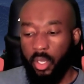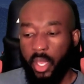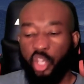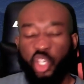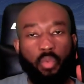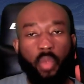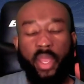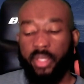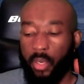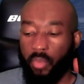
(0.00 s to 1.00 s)
and she
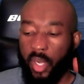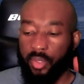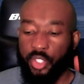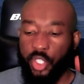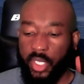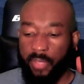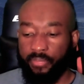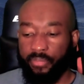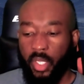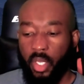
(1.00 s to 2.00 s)
went around the city
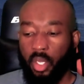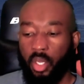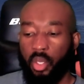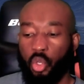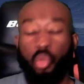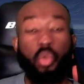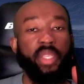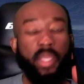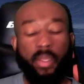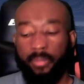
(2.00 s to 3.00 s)
looking